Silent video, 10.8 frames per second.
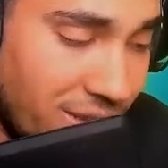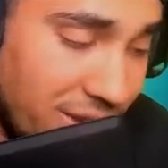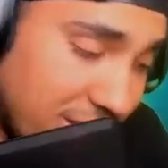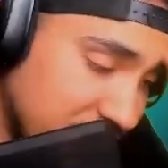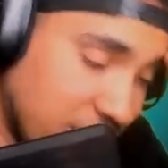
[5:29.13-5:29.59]

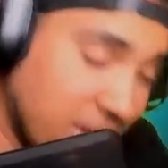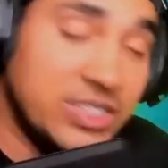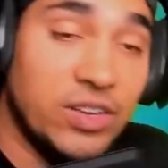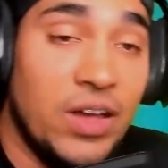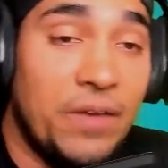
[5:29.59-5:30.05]
Guys, I
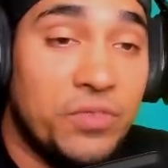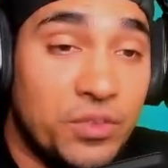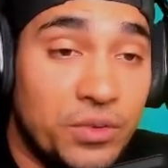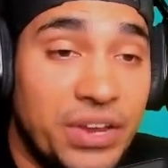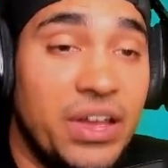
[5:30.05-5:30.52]
still have
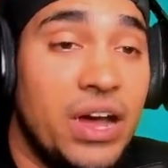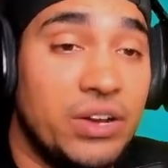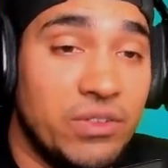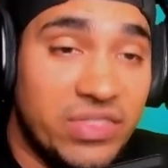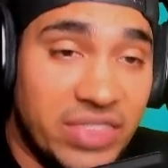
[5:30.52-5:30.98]

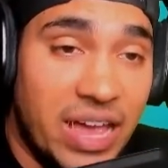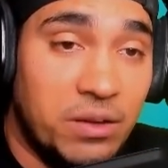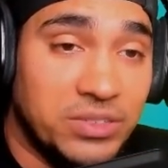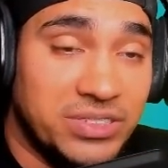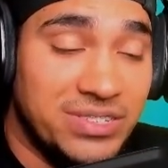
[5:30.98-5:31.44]

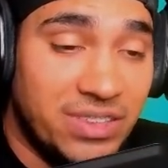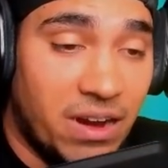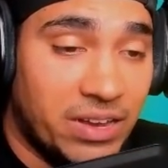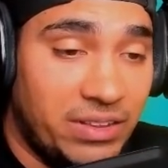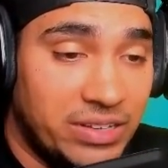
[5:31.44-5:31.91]
300,000
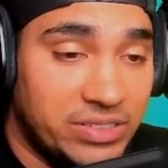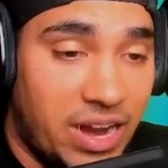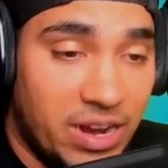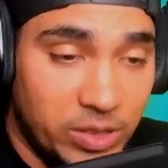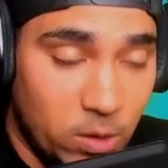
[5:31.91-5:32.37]
Dark
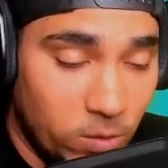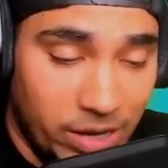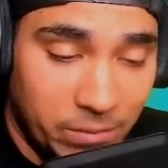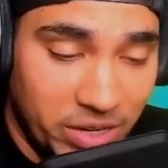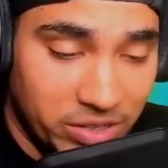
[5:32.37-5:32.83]
Elixir. I don't know
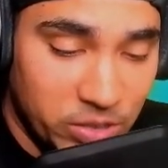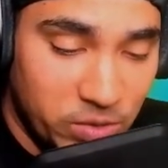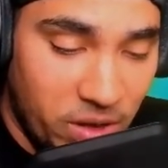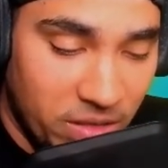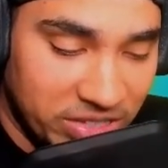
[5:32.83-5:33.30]
what I'm going to
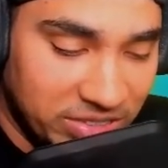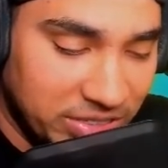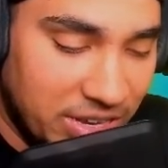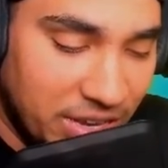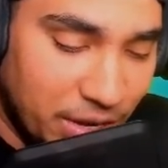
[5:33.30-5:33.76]
do with all
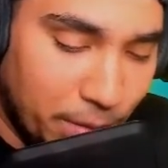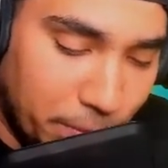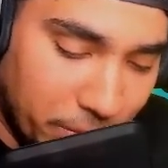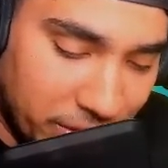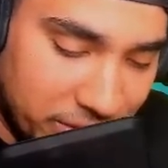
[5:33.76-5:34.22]
this,
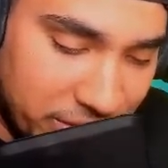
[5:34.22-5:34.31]
but